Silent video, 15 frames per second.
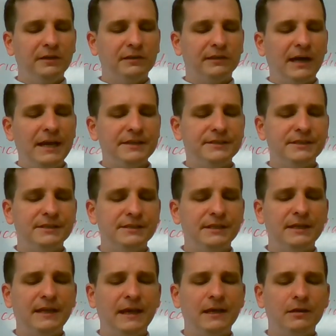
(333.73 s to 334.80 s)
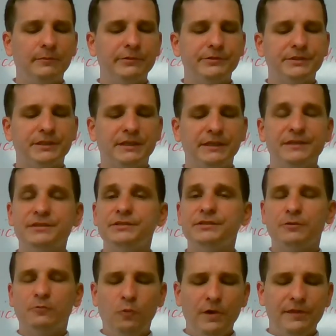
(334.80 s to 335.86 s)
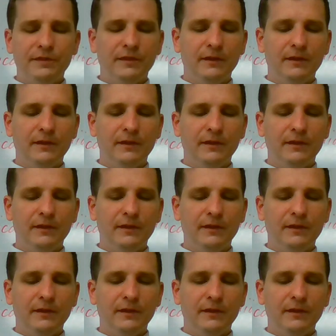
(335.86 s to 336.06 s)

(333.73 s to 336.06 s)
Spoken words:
grasses and animal skins, with them.